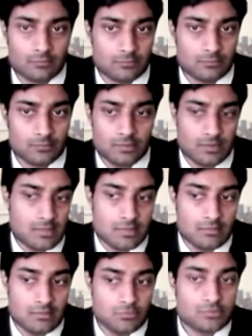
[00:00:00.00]
The
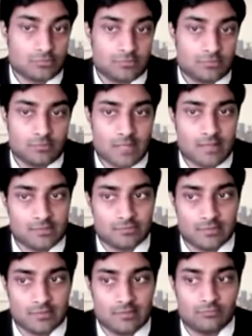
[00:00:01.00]
Indian mutual fund managers
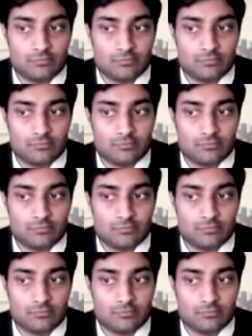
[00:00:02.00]
have